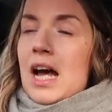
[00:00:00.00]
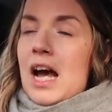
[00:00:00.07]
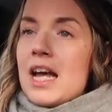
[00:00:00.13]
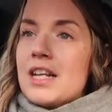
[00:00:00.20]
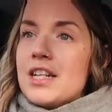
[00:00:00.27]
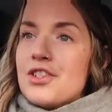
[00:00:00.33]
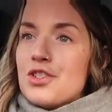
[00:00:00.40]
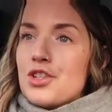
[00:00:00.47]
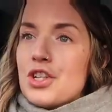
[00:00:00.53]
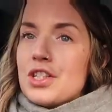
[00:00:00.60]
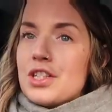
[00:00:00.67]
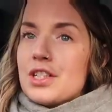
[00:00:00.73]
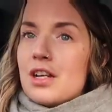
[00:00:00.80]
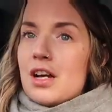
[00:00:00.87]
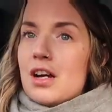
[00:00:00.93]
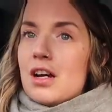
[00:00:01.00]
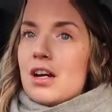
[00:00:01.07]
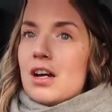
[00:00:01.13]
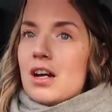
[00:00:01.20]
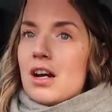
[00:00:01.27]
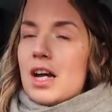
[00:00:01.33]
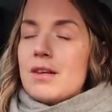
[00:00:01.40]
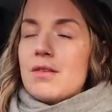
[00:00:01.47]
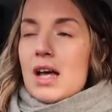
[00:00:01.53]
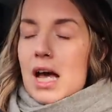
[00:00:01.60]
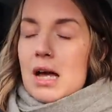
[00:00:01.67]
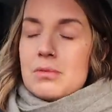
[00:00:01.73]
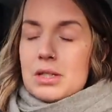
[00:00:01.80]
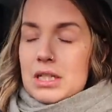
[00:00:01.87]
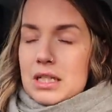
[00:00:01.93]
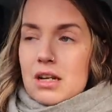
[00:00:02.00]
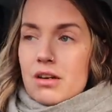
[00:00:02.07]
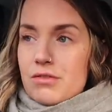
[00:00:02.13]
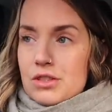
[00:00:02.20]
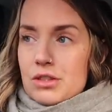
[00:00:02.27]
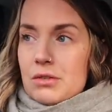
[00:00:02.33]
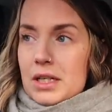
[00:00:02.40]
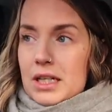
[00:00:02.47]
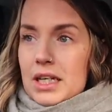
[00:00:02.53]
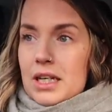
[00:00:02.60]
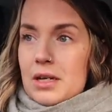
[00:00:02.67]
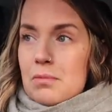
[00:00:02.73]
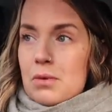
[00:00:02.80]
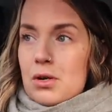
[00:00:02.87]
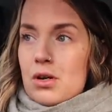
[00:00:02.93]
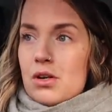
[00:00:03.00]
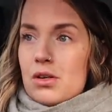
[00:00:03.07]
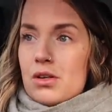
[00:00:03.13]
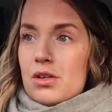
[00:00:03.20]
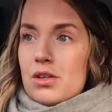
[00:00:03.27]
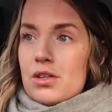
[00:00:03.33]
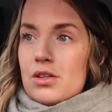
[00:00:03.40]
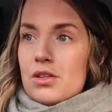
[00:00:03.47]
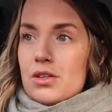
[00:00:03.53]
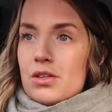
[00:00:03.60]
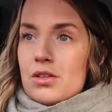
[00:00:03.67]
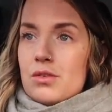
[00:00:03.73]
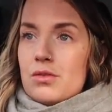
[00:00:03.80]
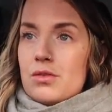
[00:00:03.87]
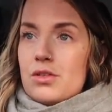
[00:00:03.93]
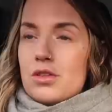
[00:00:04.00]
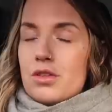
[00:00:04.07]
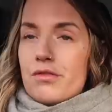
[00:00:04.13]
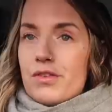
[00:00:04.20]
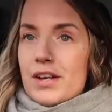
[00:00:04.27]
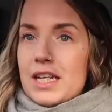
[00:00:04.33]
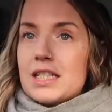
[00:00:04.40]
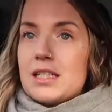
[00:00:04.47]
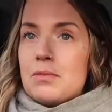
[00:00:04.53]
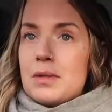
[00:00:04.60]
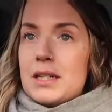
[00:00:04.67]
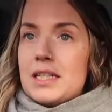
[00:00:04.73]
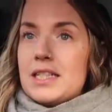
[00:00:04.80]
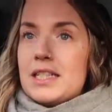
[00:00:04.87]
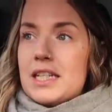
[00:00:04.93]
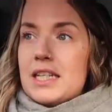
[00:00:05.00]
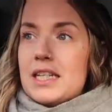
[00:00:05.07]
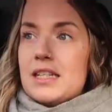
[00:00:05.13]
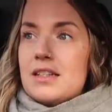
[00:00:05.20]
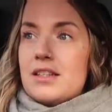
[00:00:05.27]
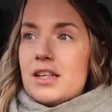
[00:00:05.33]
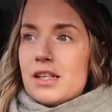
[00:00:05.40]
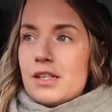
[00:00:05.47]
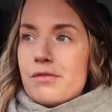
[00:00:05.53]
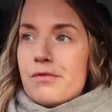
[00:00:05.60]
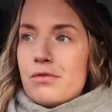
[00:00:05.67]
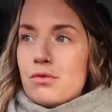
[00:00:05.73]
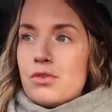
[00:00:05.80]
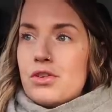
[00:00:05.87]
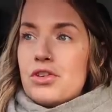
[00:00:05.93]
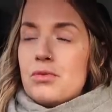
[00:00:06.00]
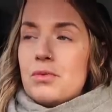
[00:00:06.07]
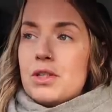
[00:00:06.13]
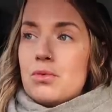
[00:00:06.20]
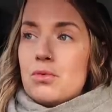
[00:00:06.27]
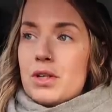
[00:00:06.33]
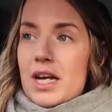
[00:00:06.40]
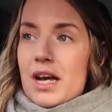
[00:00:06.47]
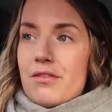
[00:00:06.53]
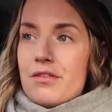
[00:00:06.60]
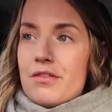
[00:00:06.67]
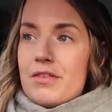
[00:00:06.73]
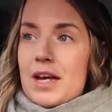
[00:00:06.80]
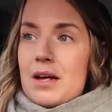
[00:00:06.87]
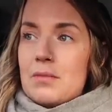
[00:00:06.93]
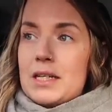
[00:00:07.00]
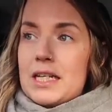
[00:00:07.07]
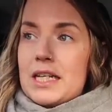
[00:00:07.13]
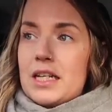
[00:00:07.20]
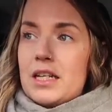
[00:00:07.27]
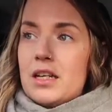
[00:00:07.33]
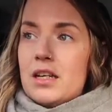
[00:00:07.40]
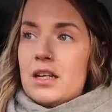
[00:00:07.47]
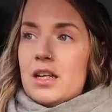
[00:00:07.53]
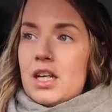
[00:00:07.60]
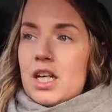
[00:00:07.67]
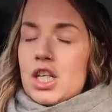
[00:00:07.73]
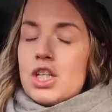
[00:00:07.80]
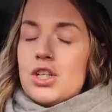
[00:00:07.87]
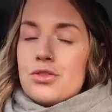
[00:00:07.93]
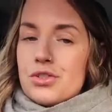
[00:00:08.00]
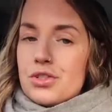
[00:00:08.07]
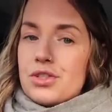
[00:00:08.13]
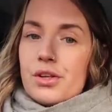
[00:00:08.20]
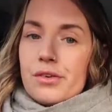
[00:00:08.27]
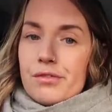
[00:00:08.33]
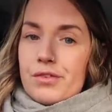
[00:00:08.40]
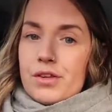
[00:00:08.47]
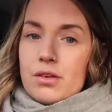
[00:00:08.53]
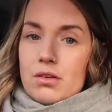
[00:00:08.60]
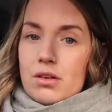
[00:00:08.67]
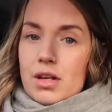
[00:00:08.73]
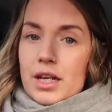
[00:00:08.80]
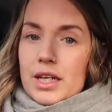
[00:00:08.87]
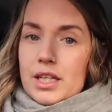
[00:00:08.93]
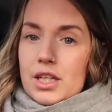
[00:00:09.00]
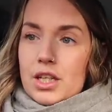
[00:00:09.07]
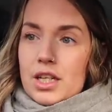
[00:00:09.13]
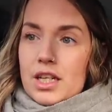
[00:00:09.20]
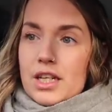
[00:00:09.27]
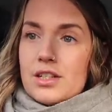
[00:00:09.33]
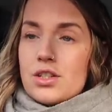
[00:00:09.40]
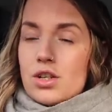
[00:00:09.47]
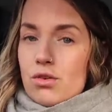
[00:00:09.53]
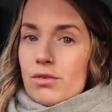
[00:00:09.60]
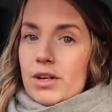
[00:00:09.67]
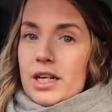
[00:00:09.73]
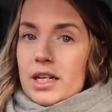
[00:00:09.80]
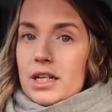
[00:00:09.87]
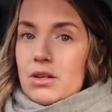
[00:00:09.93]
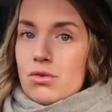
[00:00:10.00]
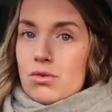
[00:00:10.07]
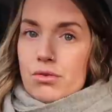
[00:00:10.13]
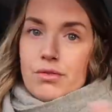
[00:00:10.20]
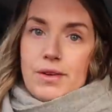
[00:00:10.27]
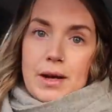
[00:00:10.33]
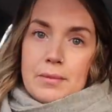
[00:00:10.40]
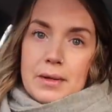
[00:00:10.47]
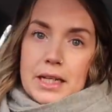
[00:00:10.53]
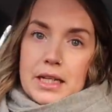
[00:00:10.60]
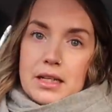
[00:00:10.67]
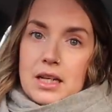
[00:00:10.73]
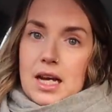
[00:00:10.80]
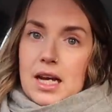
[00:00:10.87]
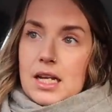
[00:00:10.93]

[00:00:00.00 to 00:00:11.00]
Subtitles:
And it's just, I absolutely love doing it, but the flexibility that it affords you when you want to have a family, you just don't feel like it's career or family.